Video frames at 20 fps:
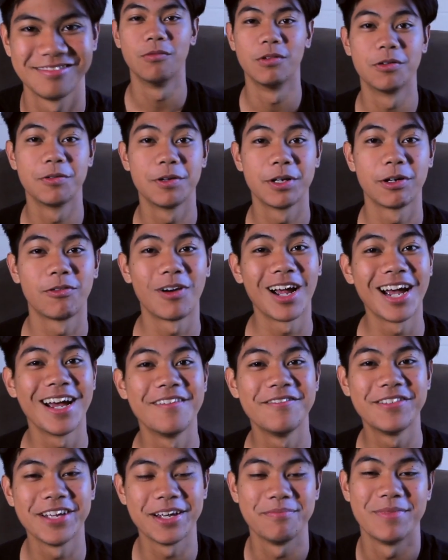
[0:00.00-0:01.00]
When we
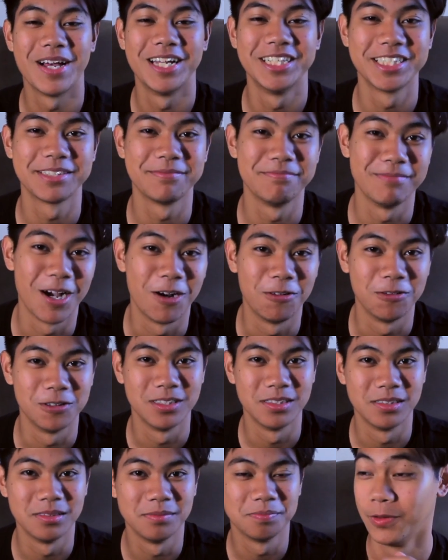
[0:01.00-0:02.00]
arrived at Magic
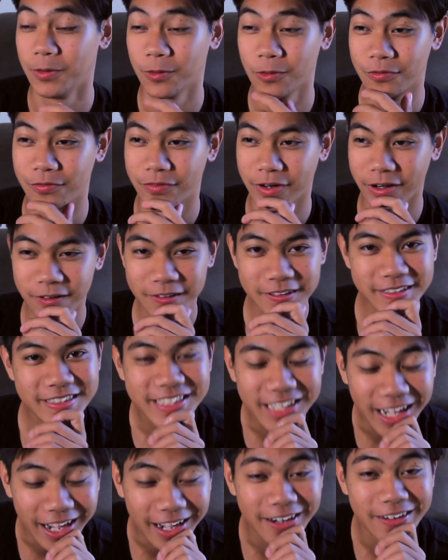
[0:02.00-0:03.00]
Mountain, we were very
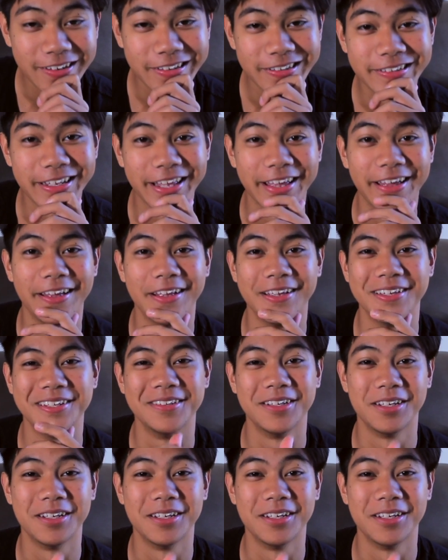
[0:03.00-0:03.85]
tired and